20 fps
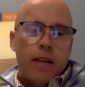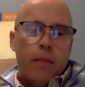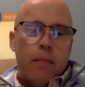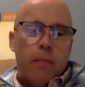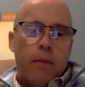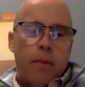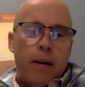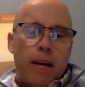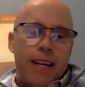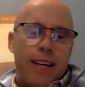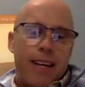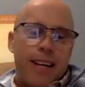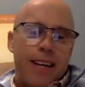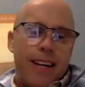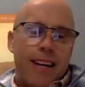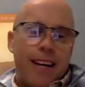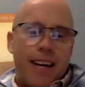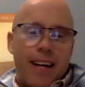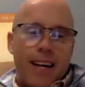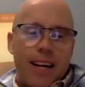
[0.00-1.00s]
But
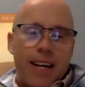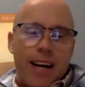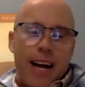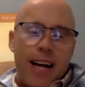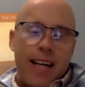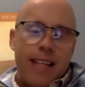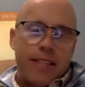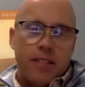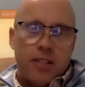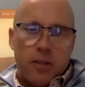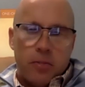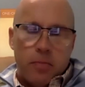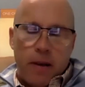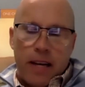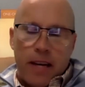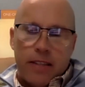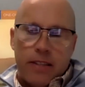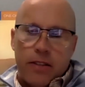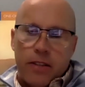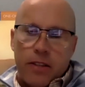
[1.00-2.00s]
I
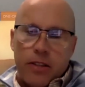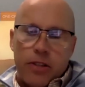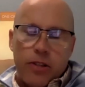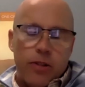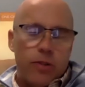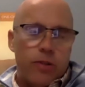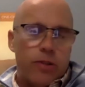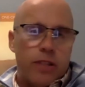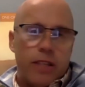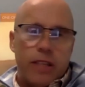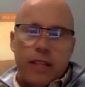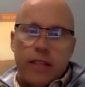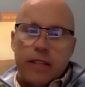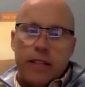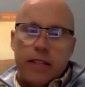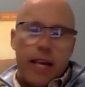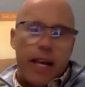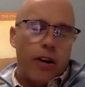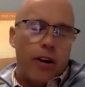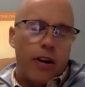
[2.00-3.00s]
suspect the
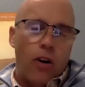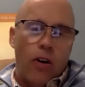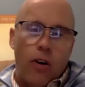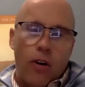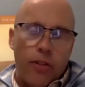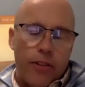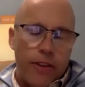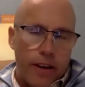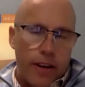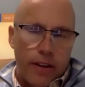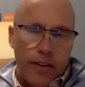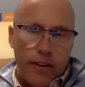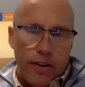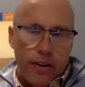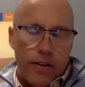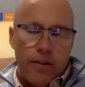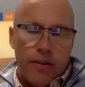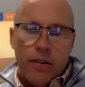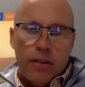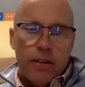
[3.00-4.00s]
UCs and all the
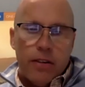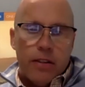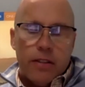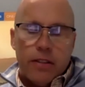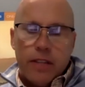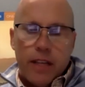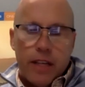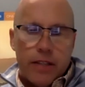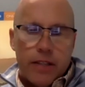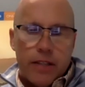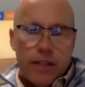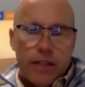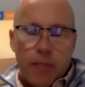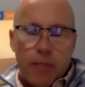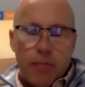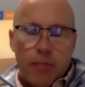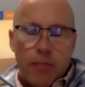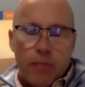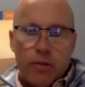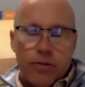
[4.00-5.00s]
other test
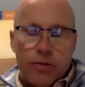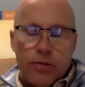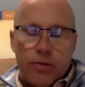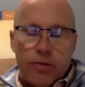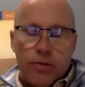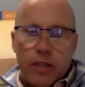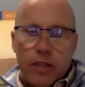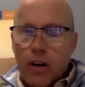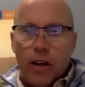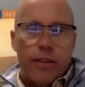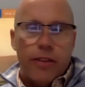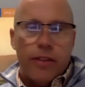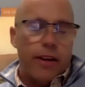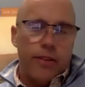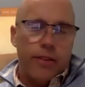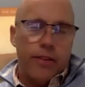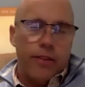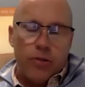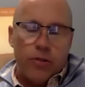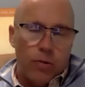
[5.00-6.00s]
optionals and all the
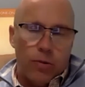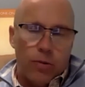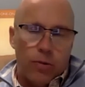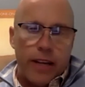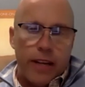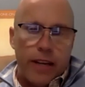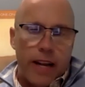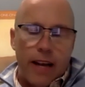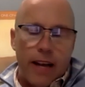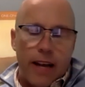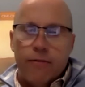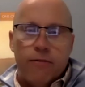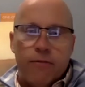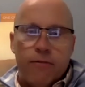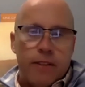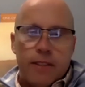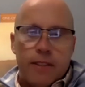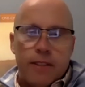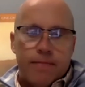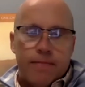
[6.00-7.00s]
other schools that have
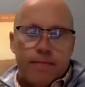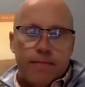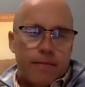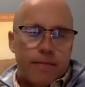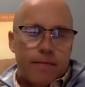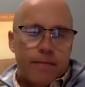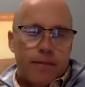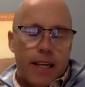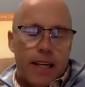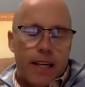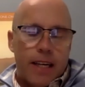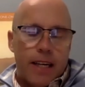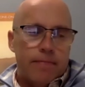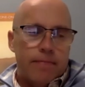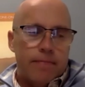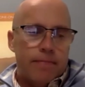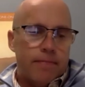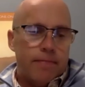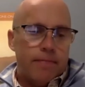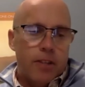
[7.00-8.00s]

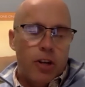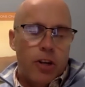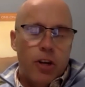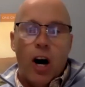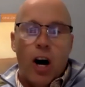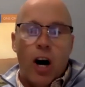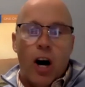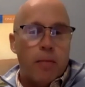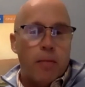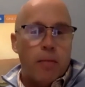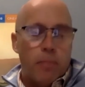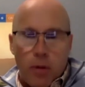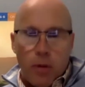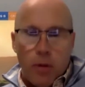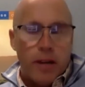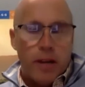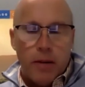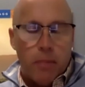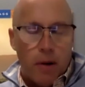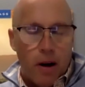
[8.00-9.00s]

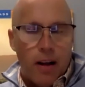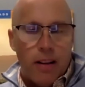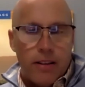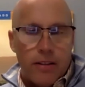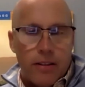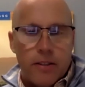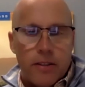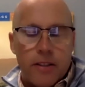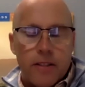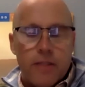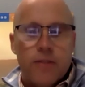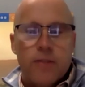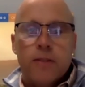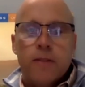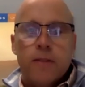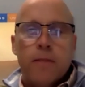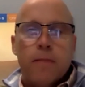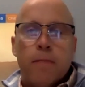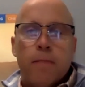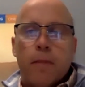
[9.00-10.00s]
non-permanent
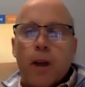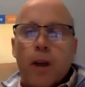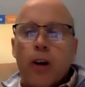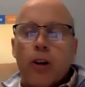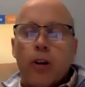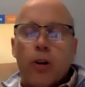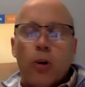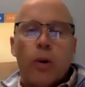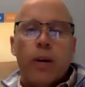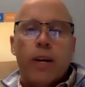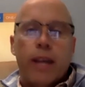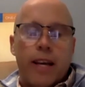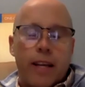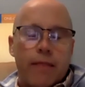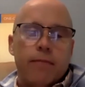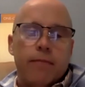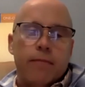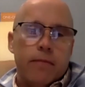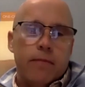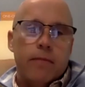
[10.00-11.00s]
policies are going to
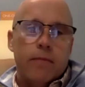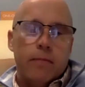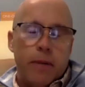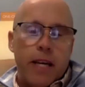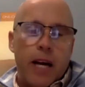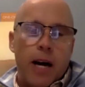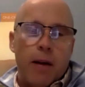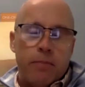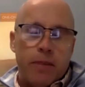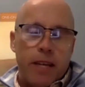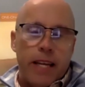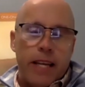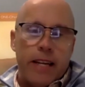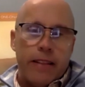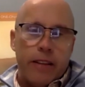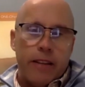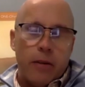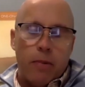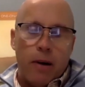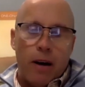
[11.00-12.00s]
be updating
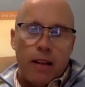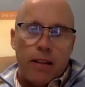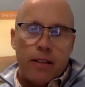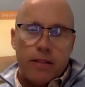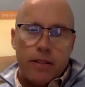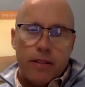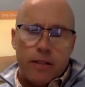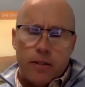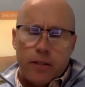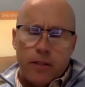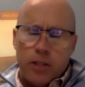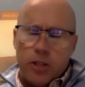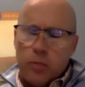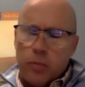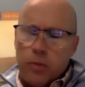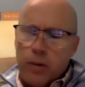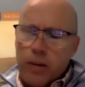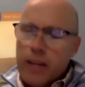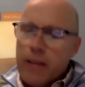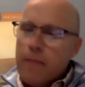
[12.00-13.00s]
their policies this
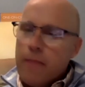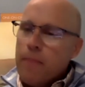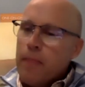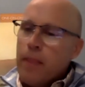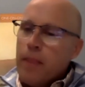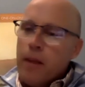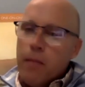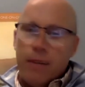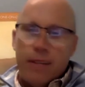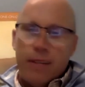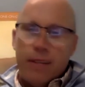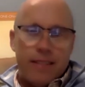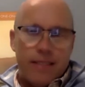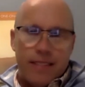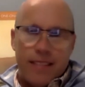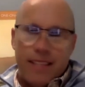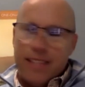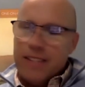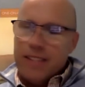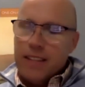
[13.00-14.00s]
spring. But
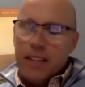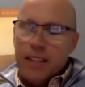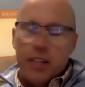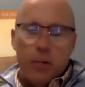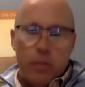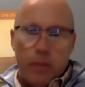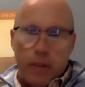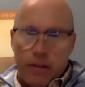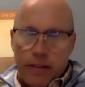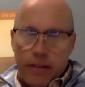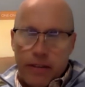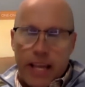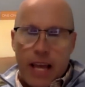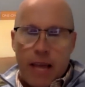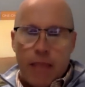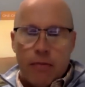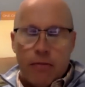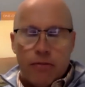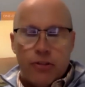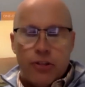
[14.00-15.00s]
it's a little bit of a
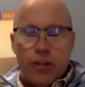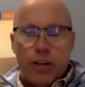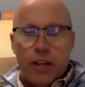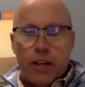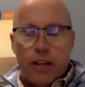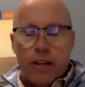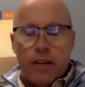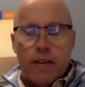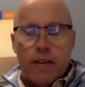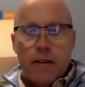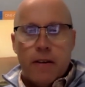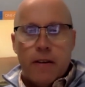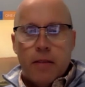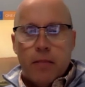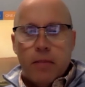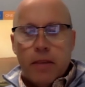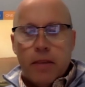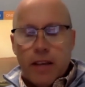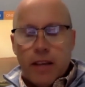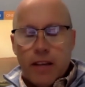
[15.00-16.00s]
game of chicken
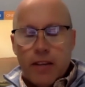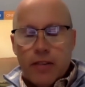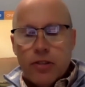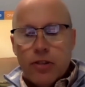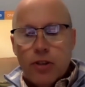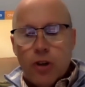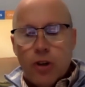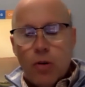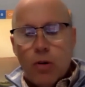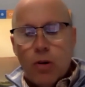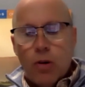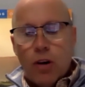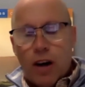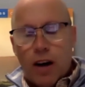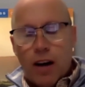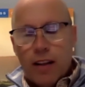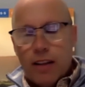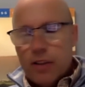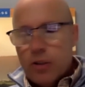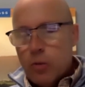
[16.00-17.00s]
because no
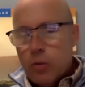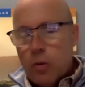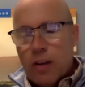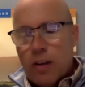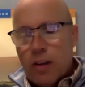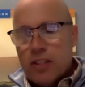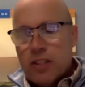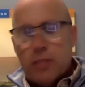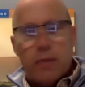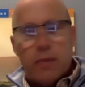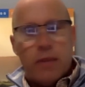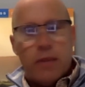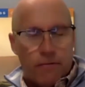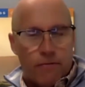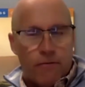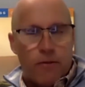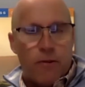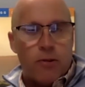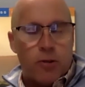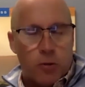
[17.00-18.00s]
college wants to be the
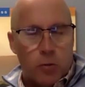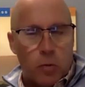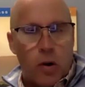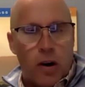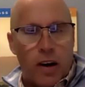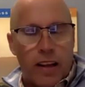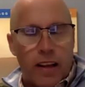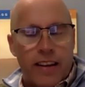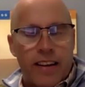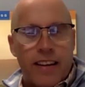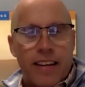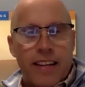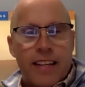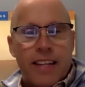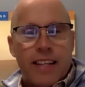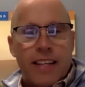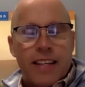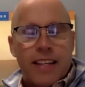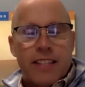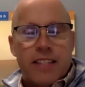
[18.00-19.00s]
first one
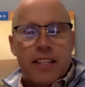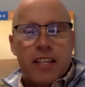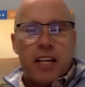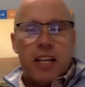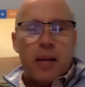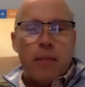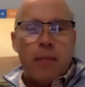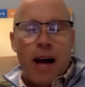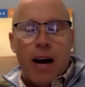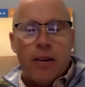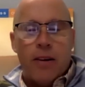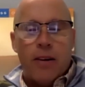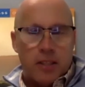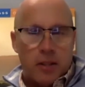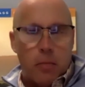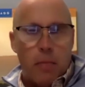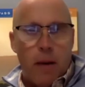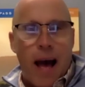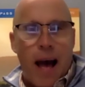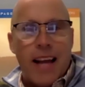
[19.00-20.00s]
to come out as
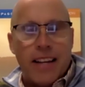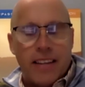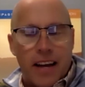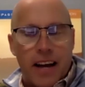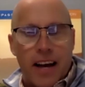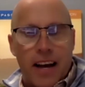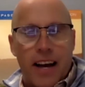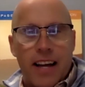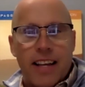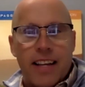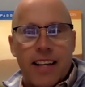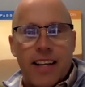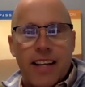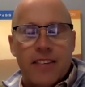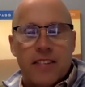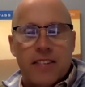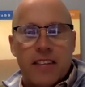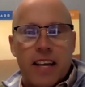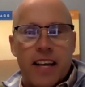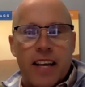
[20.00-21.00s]
the bad guy and
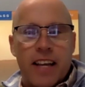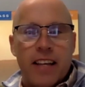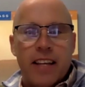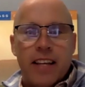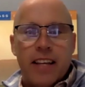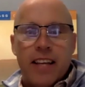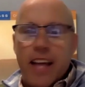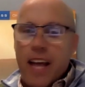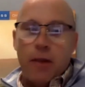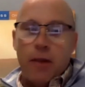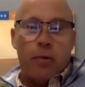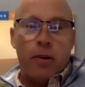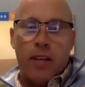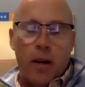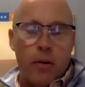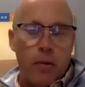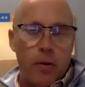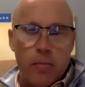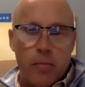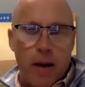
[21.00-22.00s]
say, hey, we're
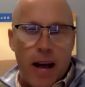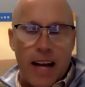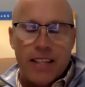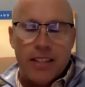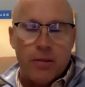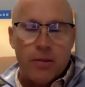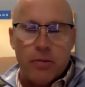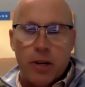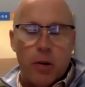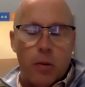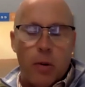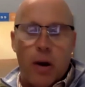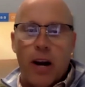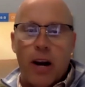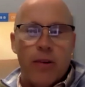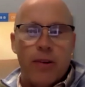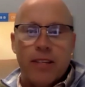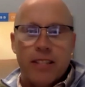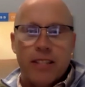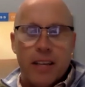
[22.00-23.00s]
coming back to
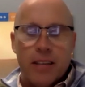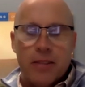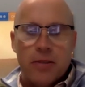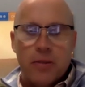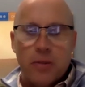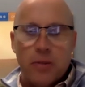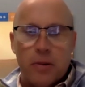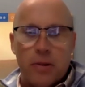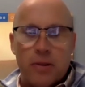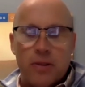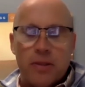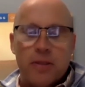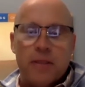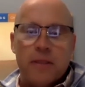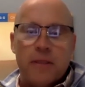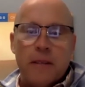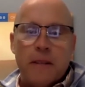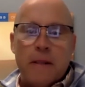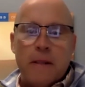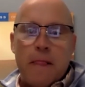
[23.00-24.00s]
requiring test scores.
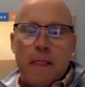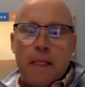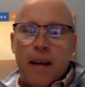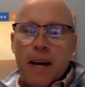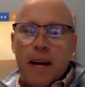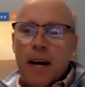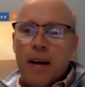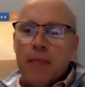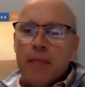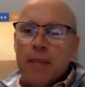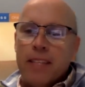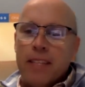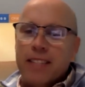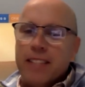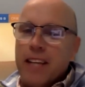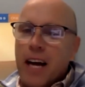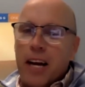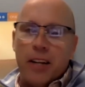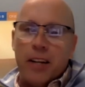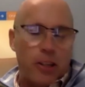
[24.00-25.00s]
It's
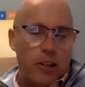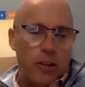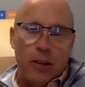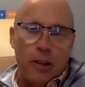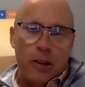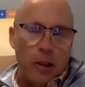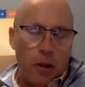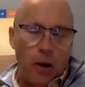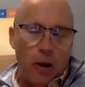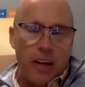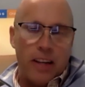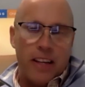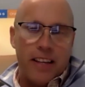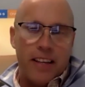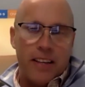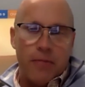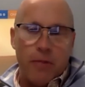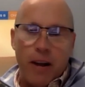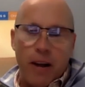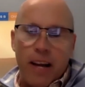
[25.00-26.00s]
not a good look,
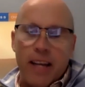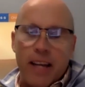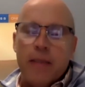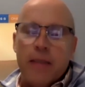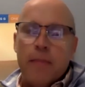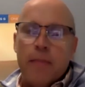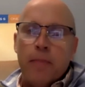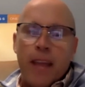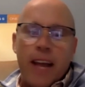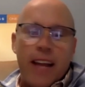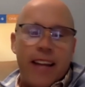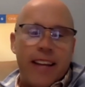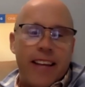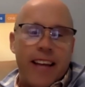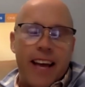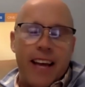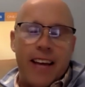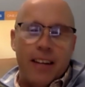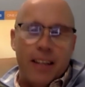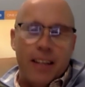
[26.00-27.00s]
right? And
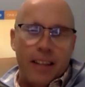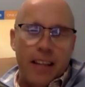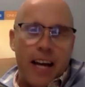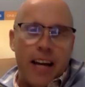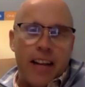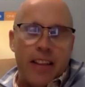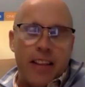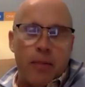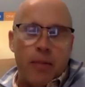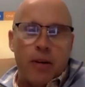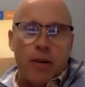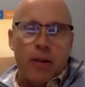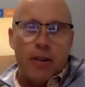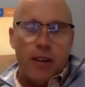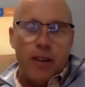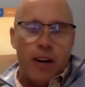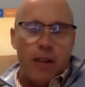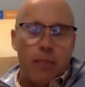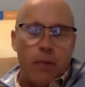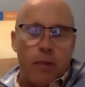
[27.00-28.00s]
yet a lot of them
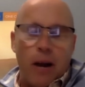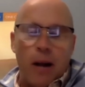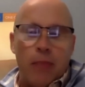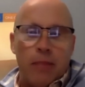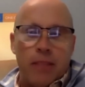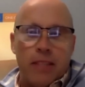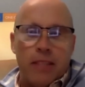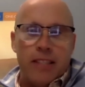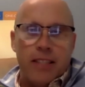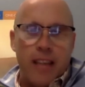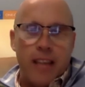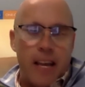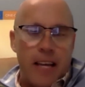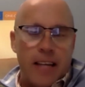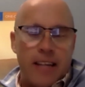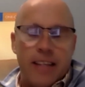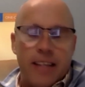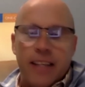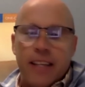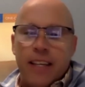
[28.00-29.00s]
are probably
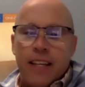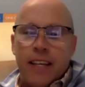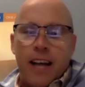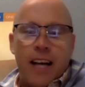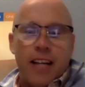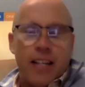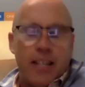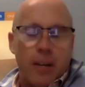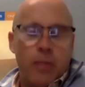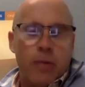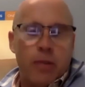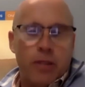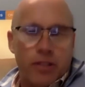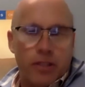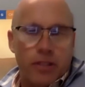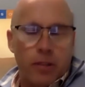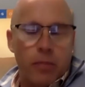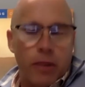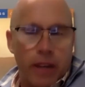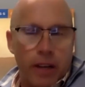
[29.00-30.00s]
saying, gosh, I wish
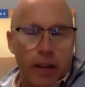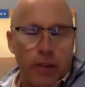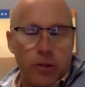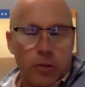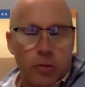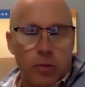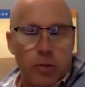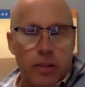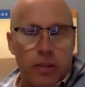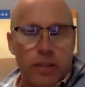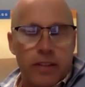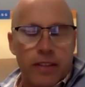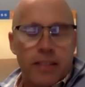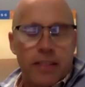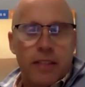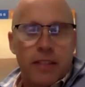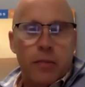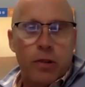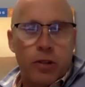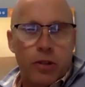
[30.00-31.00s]
someone else would
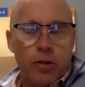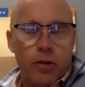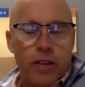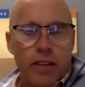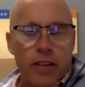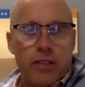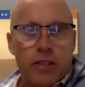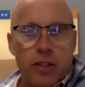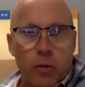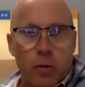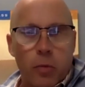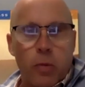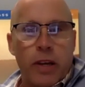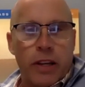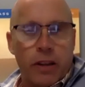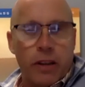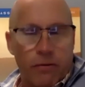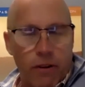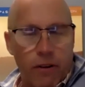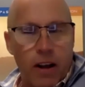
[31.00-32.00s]
do this so we
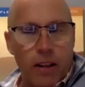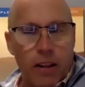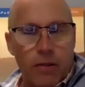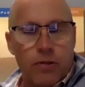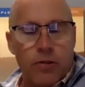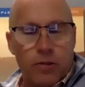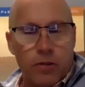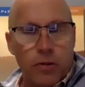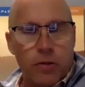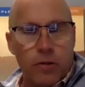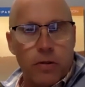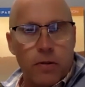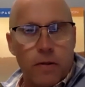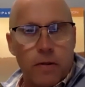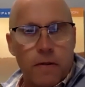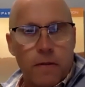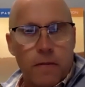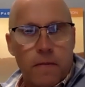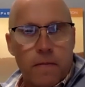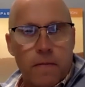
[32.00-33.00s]
could follow suit,
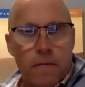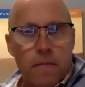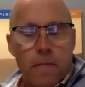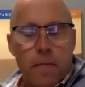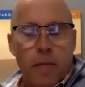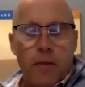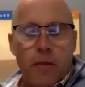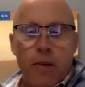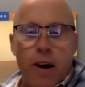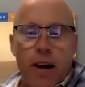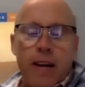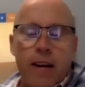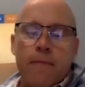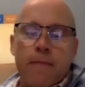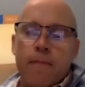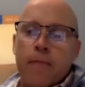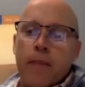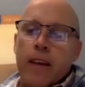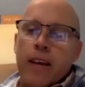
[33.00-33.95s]
right?